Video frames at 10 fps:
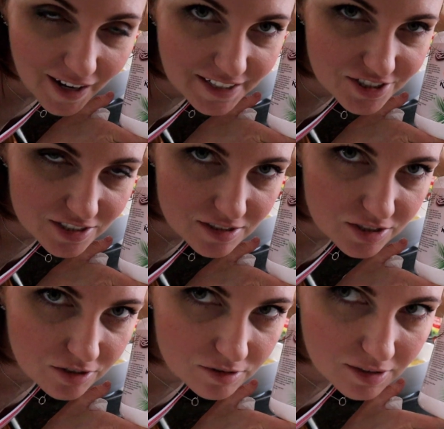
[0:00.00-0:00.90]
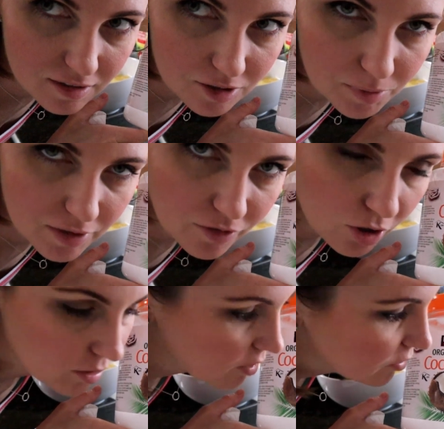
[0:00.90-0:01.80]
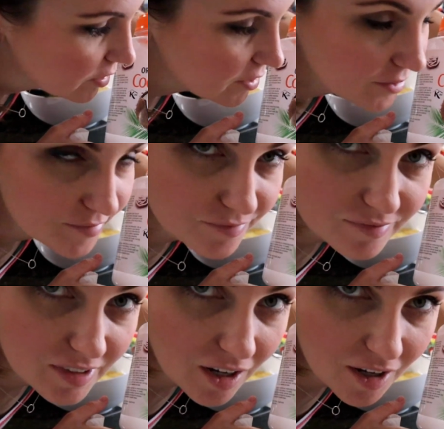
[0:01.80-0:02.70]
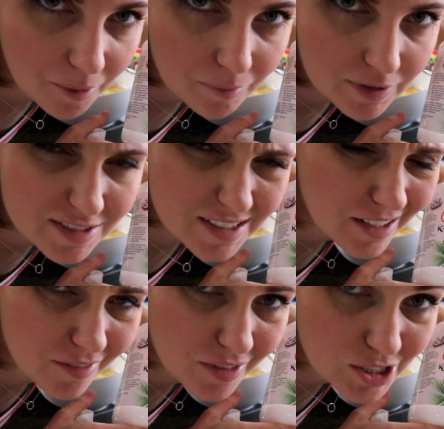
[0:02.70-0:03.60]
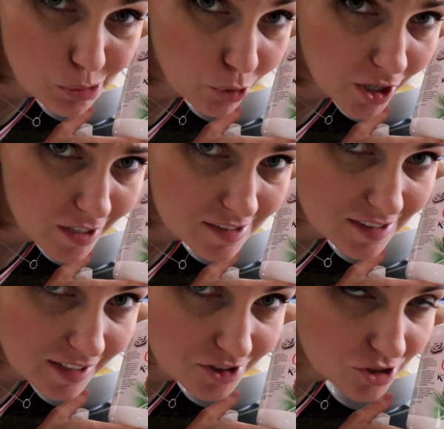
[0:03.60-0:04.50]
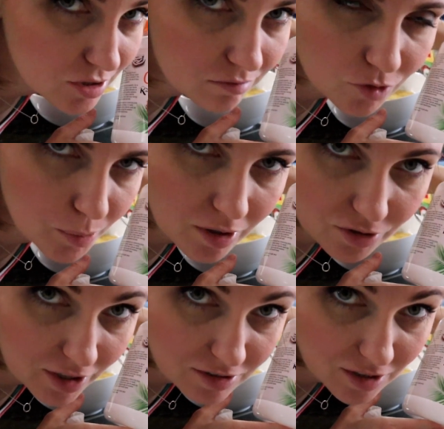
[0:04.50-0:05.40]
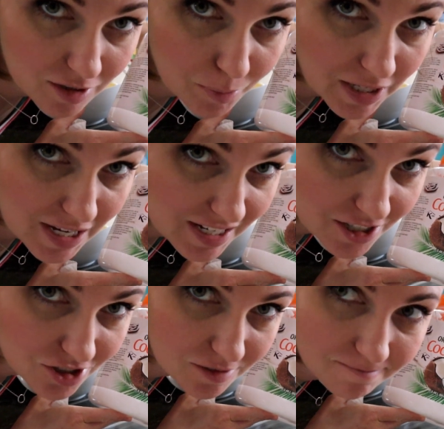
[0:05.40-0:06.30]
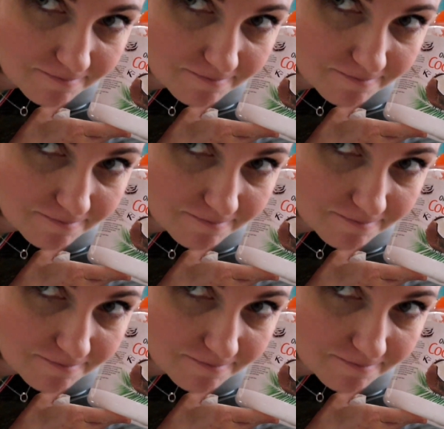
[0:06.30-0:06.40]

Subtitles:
I just use a little bit of coconut oil instead of the sprays, and I just rub it all around on the baking dish.